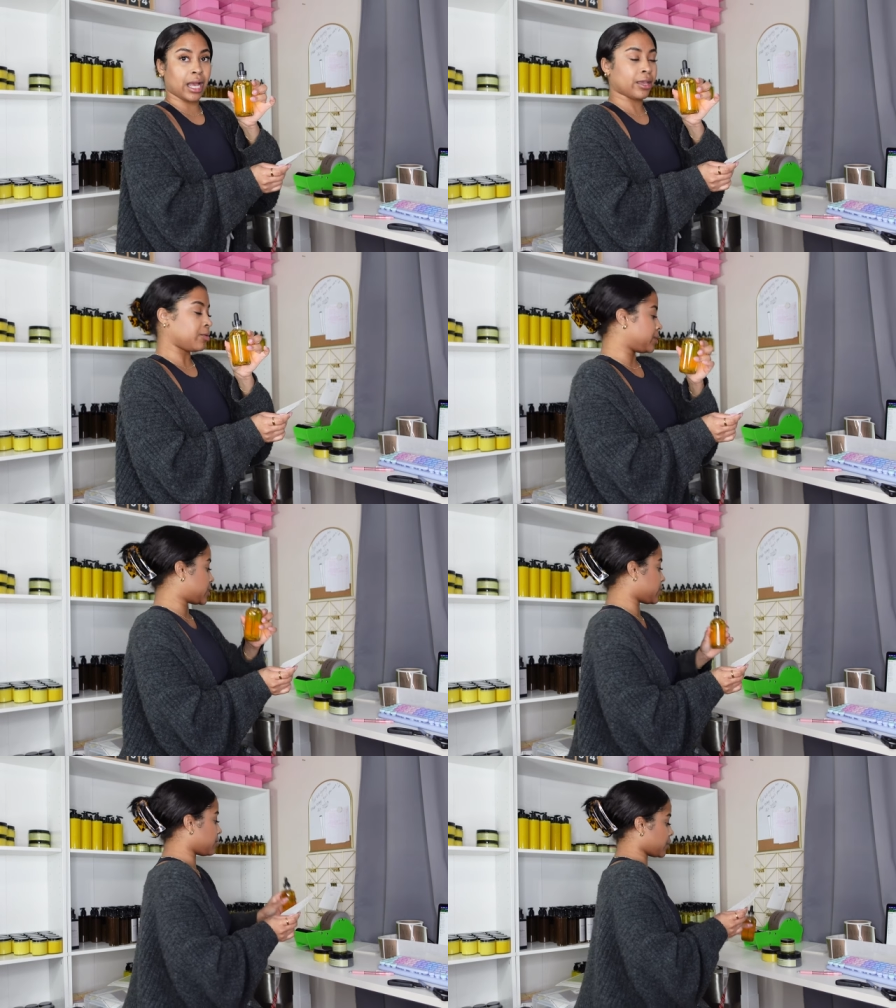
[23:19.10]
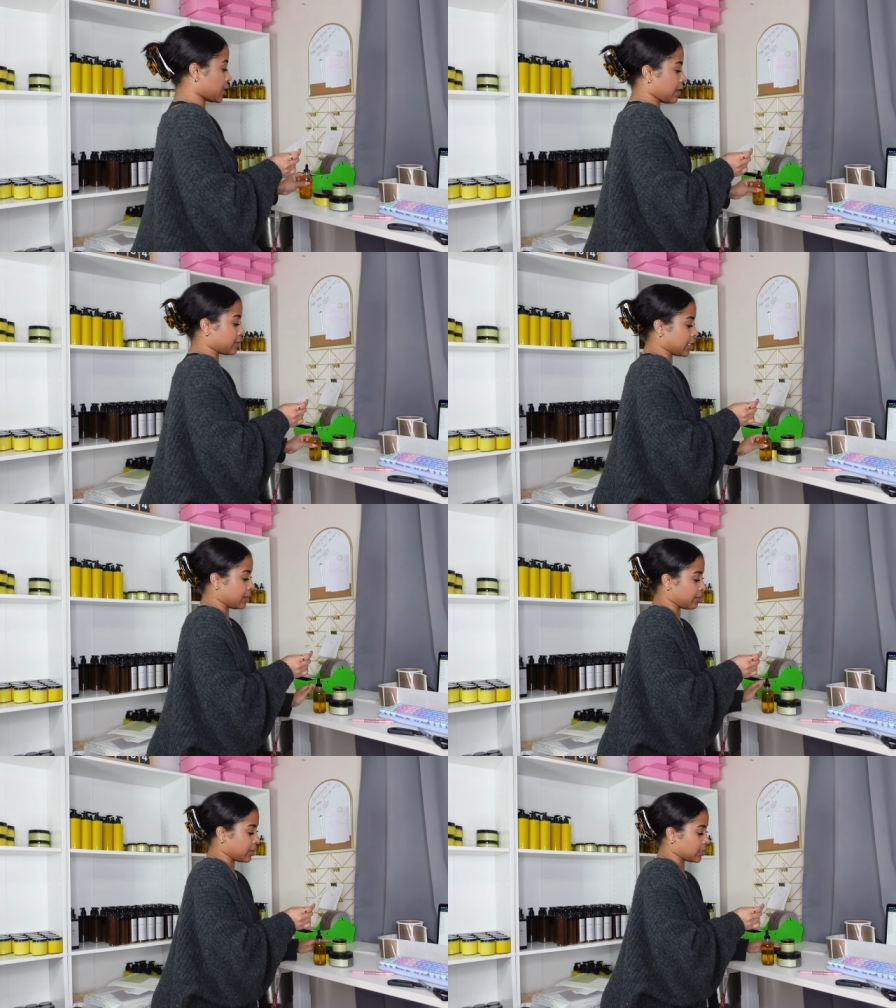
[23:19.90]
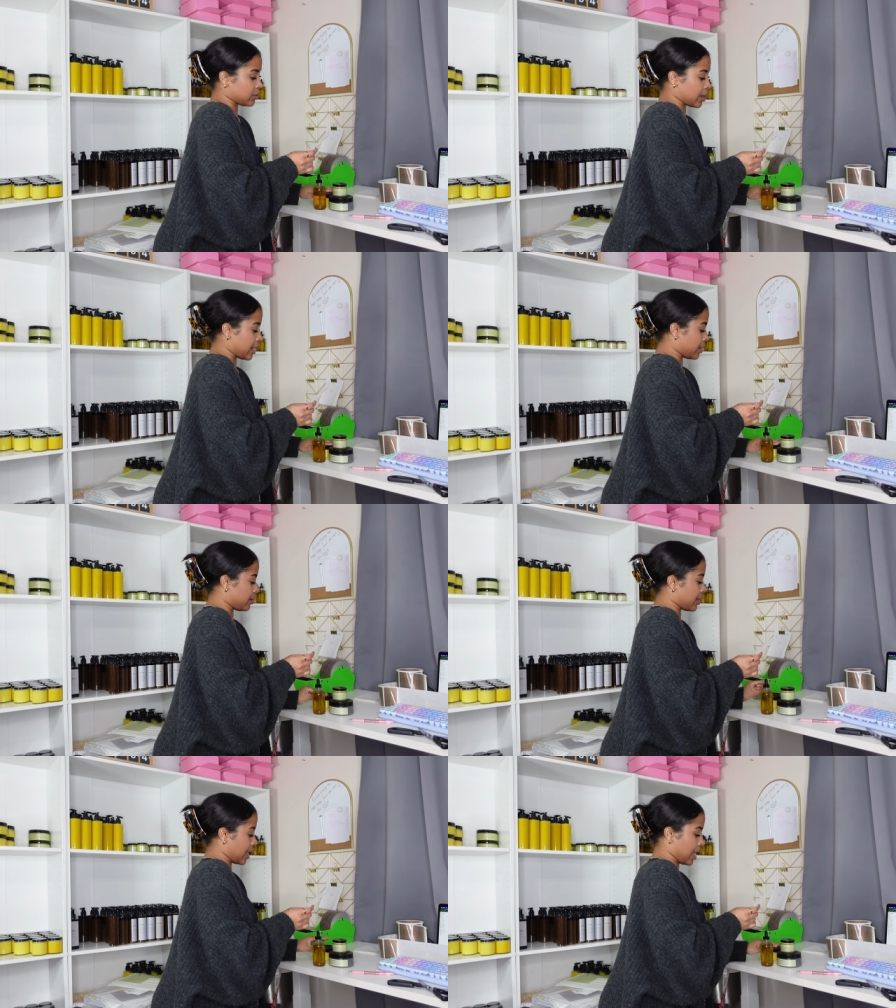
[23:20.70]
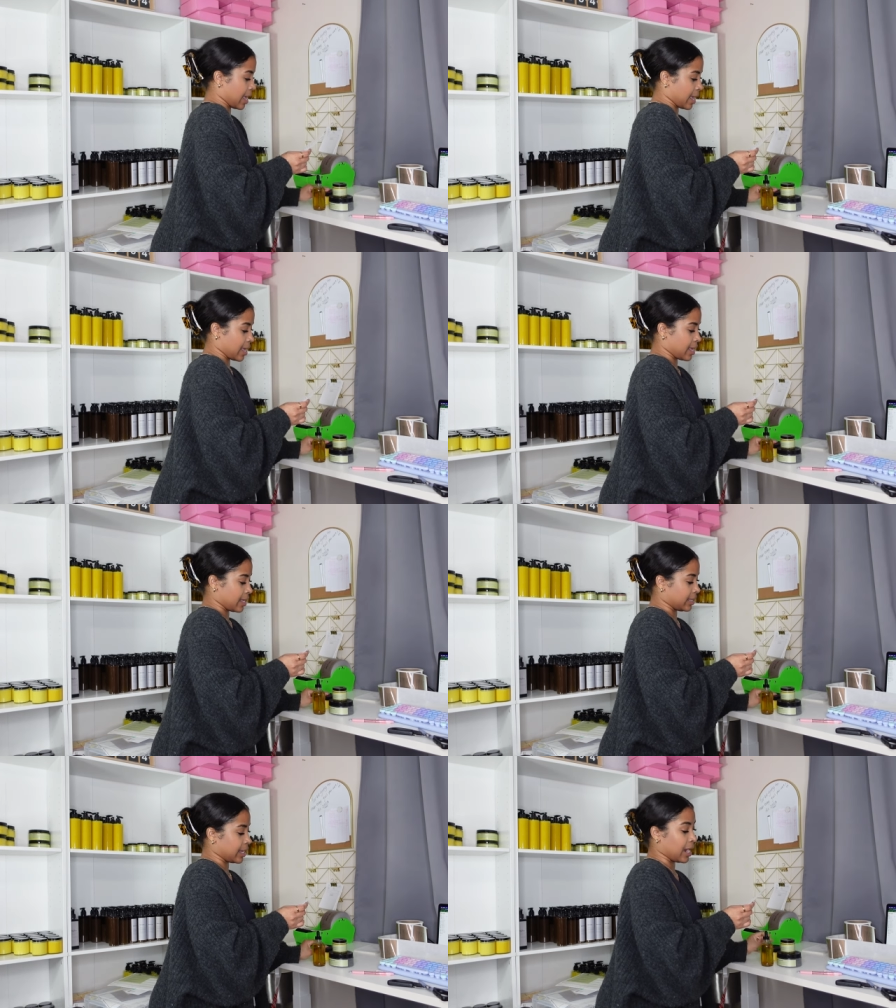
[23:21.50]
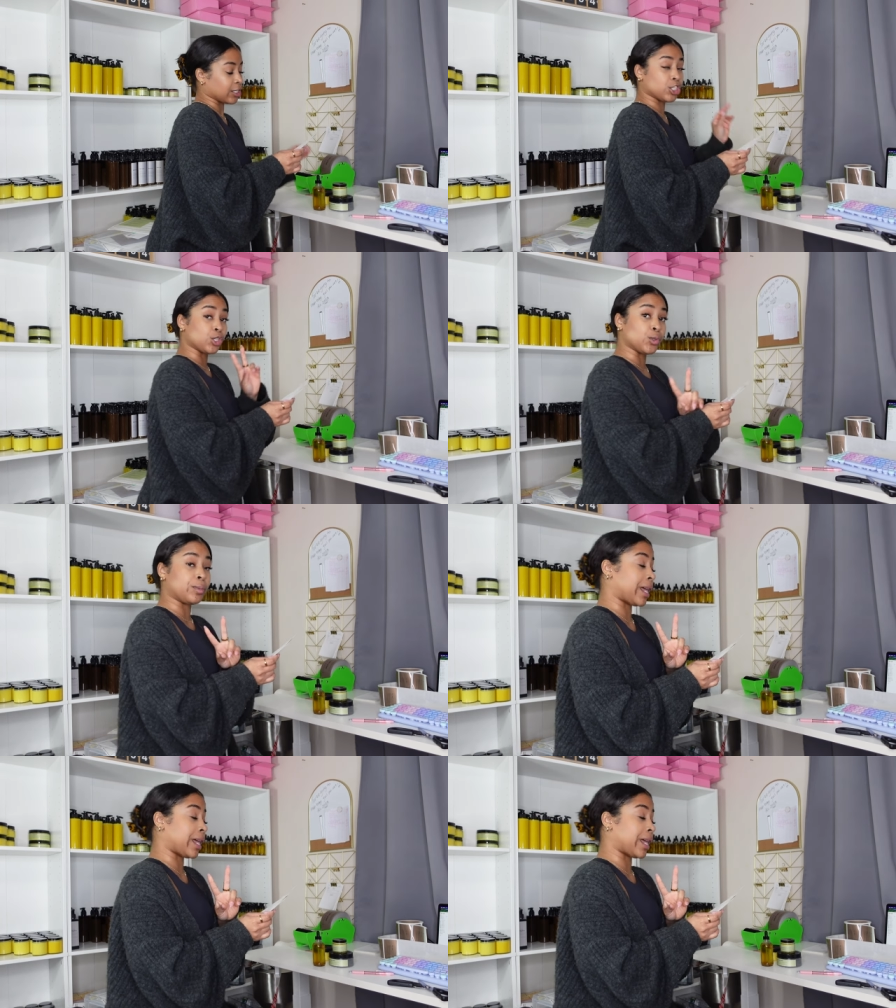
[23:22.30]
Kayomi serum, which I have to label as well. And they got 2